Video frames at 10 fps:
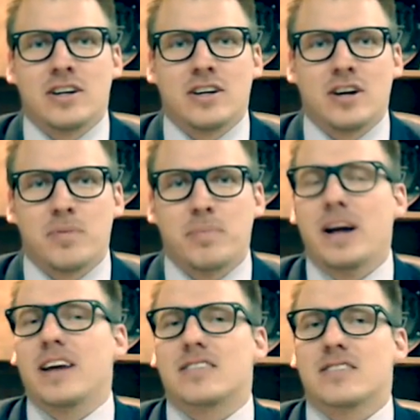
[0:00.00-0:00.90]
aren't
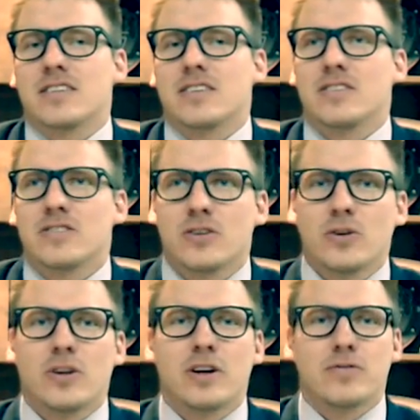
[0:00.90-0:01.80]
bikes, so
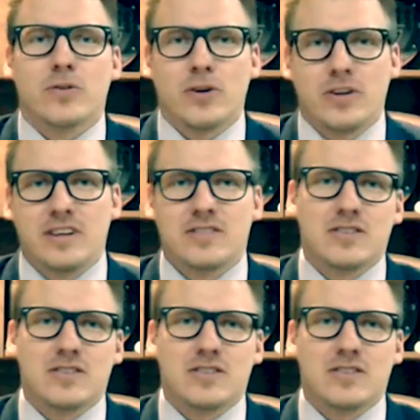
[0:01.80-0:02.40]
therefore this